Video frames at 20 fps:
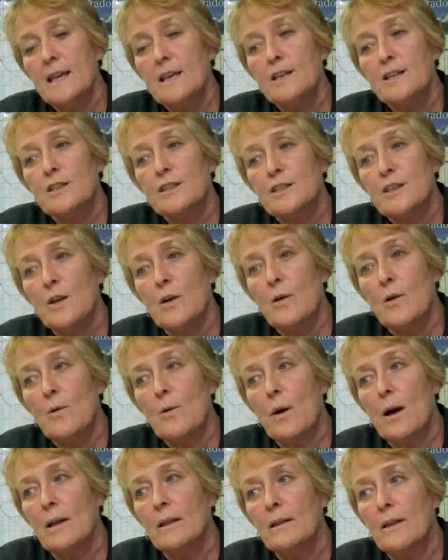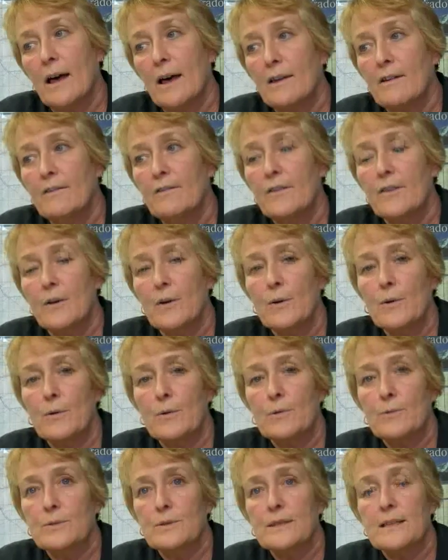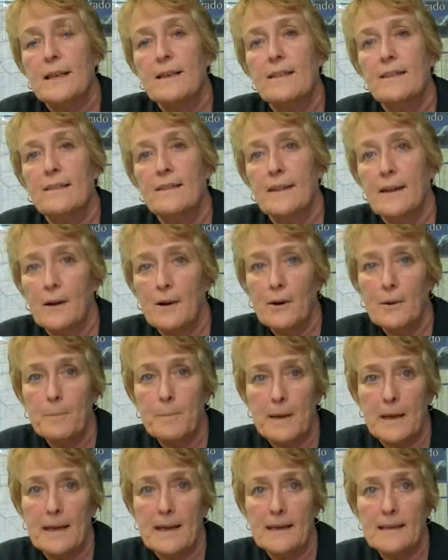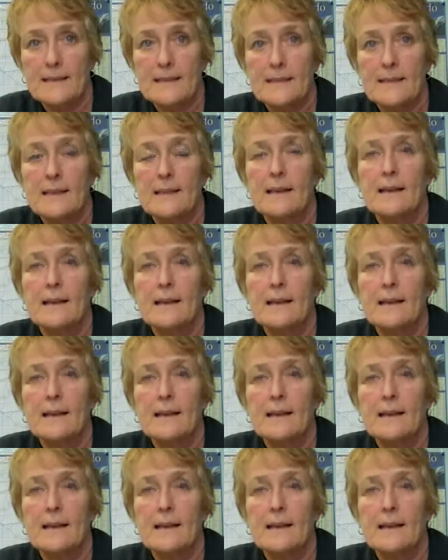So a lot of those therapies